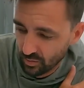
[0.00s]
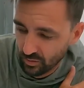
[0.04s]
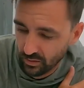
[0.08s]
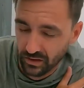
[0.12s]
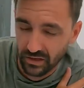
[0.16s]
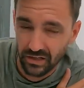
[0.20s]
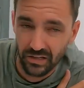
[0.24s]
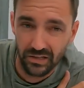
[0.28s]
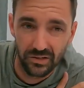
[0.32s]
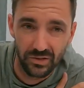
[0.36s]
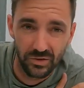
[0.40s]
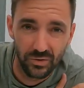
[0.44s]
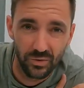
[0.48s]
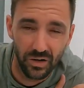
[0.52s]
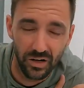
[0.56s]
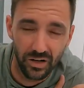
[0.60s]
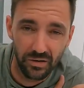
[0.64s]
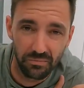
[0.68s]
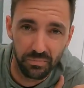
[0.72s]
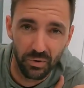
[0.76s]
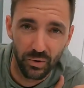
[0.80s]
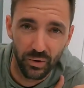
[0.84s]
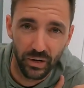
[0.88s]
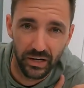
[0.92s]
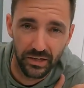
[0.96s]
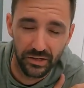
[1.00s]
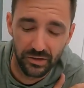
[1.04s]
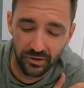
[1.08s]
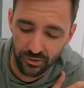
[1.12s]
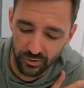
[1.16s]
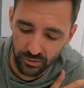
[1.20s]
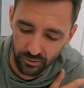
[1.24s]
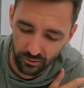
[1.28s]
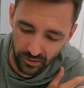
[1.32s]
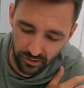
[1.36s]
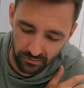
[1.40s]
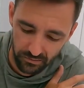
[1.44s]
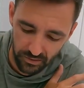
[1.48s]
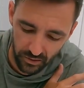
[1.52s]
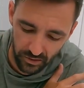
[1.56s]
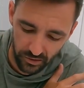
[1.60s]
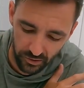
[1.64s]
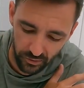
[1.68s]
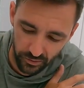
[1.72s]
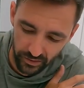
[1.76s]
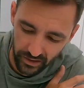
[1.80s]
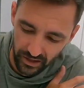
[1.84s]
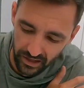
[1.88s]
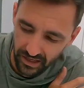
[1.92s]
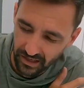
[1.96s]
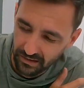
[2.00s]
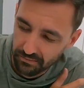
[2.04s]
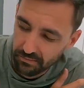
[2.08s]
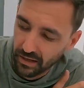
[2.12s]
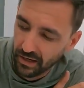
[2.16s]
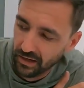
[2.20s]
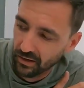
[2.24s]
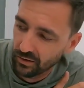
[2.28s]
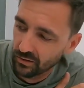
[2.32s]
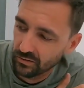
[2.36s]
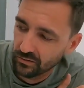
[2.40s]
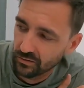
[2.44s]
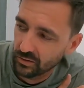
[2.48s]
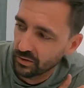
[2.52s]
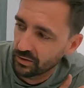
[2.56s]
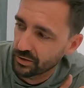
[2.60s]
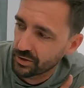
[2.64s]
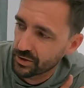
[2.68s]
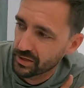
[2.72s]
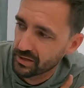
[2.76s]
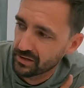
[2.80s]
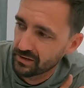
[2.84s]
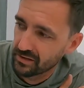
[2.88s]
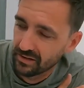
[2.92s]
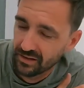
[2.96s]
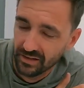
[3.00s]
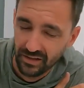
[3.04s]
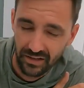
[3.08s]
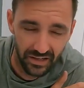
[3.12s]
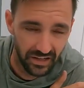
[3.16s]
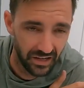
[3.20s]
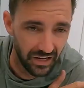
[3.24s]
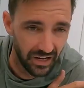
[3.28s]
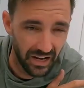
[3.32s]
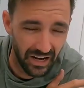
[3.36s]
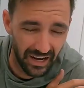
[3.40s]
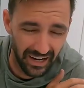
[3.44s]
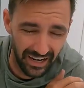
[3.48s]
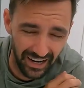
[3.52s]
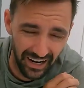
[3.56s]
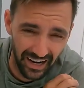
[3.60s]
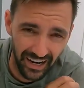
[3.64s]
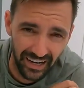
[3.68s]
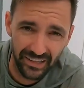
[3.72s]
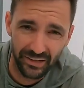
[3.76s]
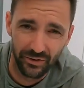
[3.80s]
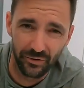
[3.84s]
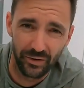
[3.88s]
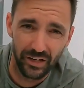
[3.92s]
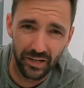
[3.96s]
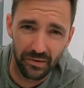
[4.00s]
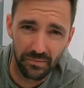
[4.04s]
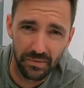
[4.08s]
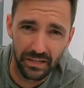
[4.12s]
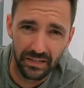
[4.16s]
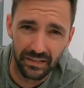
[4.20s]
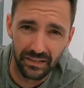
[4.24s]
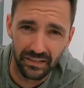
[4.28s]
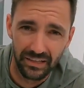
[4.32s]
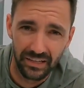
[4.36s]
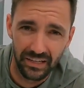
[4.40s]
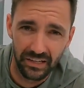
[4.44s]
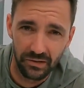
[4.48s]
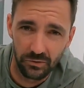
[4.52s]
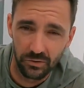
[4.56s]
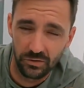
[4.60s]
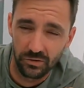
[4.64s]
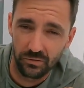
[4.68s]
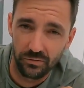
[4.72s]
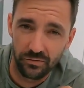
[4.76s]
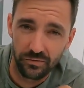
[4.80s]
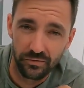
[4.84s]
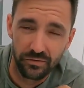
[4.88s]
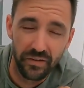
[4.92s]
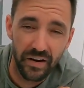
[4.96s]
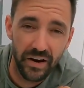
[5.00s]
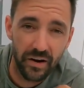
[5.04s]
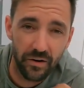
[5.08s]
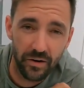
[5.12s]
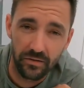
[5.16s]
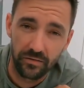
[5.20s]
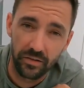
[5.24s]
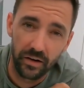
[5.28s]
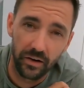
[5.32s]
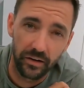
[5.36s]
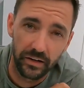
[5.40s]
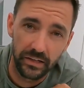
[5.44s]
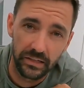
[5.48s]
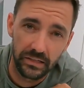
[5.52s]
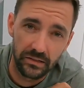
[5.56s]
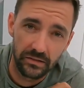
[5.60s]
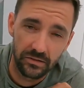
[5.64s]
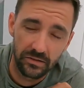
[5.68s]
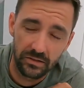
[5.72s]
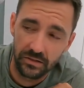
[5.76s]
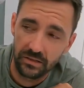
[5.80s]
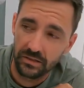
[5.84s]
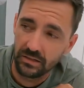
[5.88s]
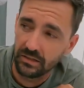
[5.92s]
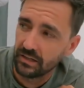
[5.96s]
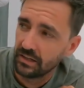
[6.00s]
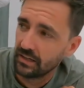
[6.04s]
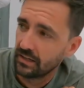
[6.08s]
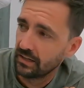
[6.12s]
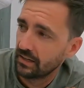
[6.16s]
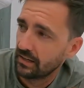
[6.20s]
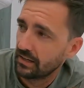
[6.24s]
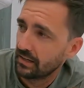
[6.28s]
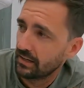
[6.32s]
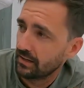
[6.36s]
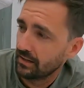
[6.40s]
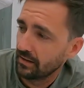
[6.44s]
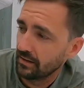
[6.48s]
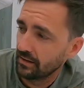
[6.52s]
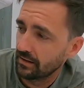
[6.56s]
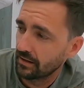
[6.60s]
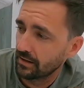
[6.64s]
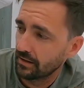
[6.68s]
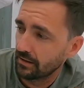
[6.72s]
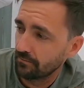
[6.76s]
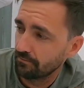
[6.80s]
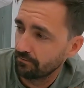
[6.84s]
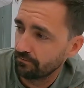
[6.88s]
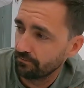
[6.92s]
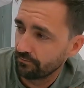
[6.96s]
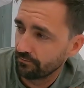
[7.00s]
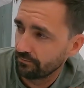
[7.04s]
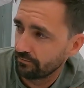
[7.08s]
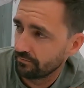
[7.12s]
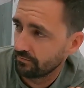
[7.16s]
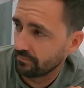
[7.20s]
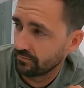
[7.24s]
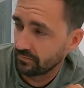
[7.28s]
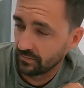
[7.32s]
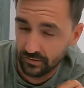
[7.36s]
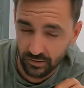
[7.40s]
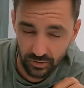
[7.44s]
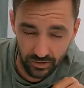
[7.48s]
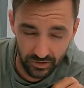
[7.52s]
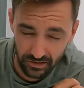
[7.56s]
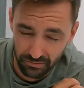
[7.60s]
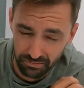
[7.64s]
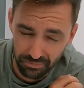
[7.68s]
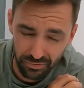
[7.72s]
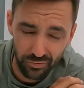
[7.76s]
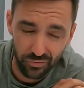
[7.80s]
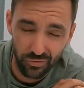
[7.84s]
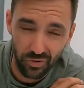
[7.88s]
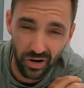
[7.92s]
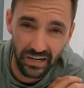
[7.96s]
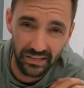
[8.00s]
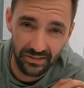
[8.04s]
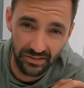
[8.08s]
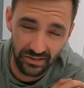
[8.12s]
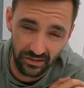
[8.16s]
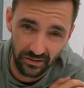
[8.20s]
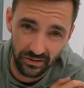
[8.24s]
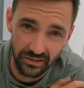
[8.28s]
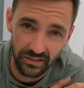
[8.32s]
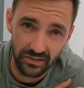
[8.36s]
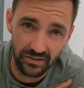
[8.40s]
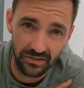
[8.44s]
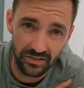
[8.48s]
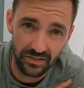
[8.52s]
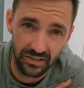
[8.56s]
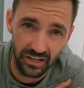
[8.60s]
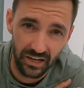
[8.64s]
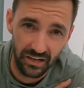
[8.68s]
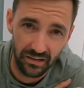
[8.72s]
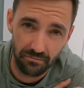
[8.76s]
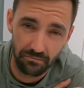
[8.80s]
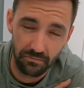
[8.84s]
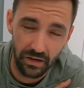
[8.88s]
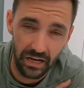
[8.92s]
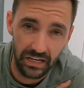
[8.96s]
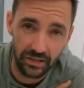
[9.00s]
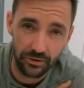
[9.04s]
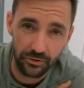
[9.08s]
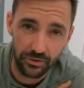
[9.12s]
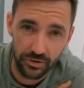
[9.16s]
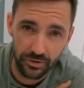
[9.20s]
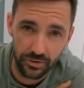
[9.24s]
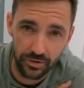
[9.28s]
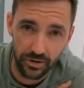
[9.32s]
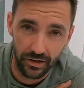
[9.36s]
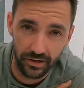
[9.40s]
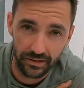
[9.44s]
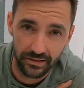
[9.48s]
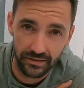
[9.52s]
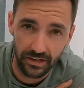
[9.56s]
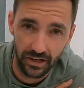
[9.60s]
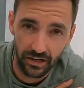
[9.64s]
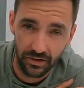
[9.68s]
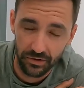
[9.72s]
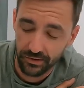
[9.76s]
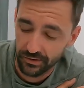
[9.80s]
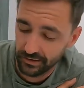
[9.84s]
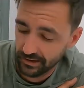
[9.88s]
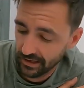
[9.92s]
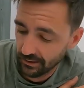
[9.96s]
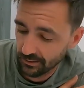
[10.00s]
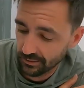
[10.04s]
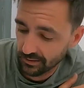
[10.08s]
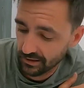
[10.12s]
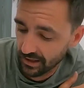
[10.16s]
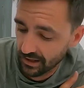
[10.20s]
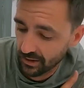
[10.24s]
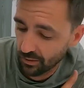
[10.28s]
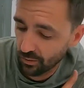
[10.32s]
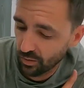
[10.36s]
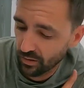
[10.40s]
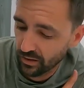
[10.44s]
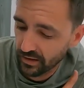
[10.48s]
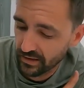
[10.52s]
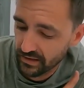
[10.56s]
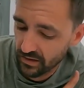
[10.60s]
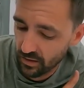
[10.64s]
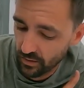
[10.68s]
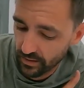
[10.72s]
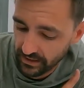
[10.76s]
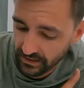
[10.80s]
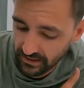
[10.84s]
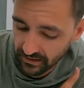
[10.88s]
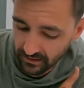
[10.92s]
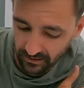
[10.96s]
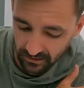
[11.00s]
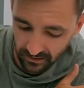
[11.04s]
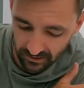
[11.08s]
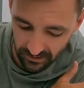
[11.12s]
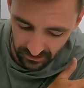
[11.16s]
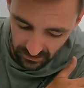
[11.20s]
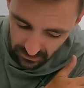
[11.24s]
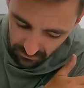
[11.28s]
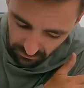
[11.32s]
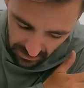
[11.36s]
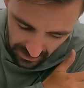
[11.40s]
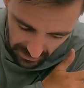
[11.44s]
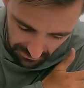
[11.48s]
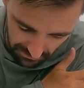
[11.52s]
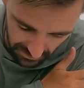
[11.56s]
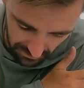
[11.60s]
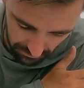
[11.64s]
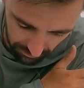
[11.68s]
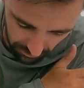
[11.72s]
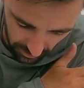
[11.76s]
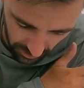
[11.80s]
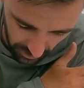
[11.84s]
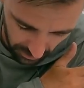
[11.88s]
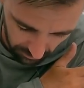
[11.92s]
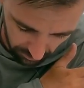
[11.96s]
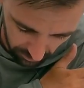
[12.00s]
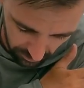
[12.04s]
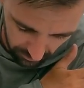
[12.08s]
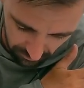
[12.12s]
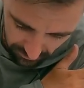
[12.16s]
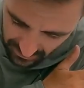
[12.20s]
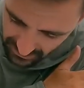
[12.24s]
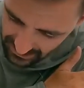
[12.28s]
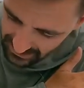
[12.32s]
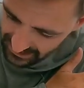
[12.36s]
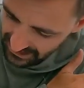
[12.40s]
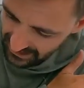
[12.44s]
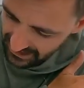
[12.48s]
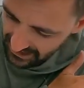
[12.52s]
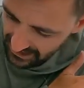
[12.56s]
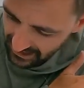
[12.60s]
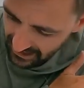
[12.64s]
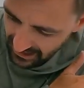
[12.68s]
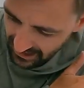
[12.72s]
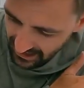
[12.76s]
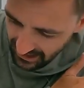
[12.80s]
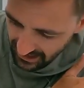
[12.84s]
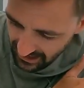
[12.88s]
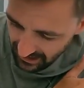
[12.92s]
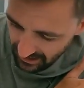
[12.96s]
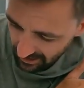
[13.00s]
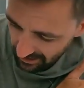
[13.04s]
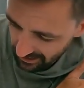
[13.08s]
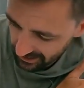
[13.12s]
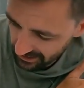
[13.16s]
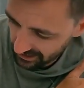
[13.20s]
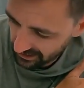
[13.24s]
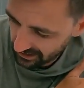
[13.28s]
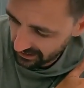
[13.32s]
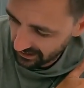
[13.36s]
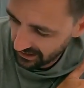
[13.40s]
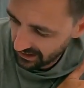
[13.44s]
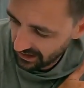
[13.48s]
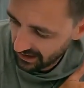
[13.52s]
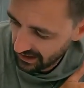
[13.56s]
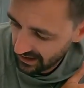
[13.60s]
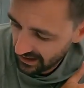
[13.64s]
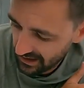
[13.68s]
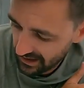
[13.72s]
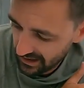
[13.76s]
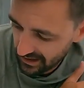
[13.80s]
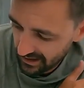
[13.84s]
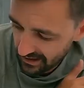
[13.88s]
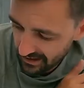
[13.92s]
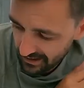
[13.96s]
are looking to upgrade your trolling motor to an iPilot version, I highly recommend it. It was very, very easy. Surprisingly easy. I'm actually shocked. I was kind of worried going into this that it might be a problem, and honestly,